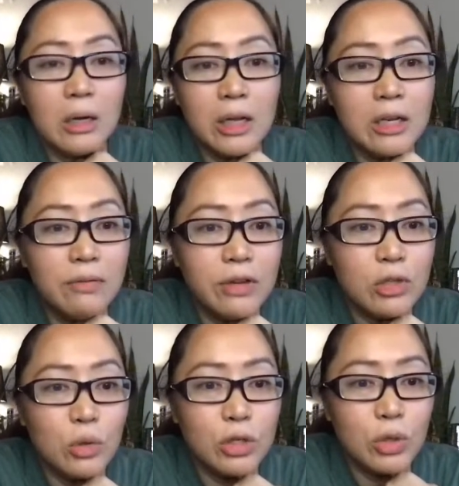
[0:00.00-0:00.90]

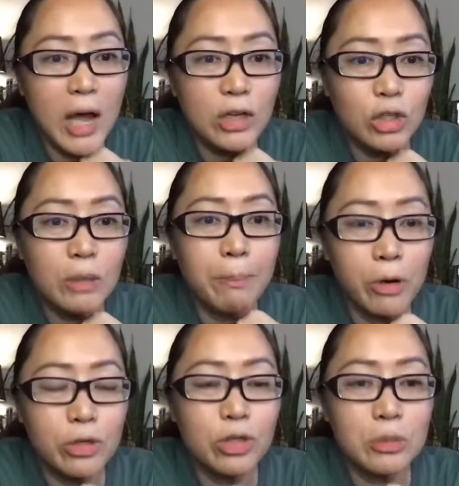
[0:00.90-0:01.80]
individuals who actually
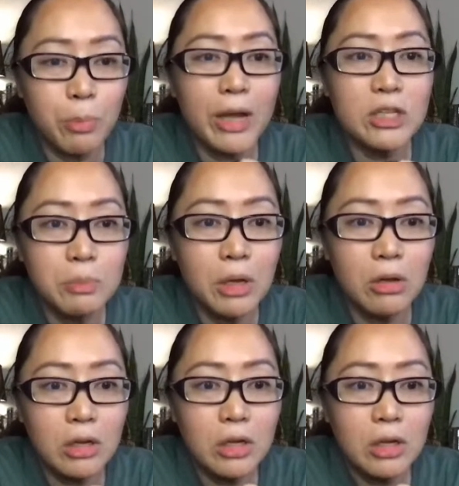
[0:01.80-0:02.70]
purchase breast milk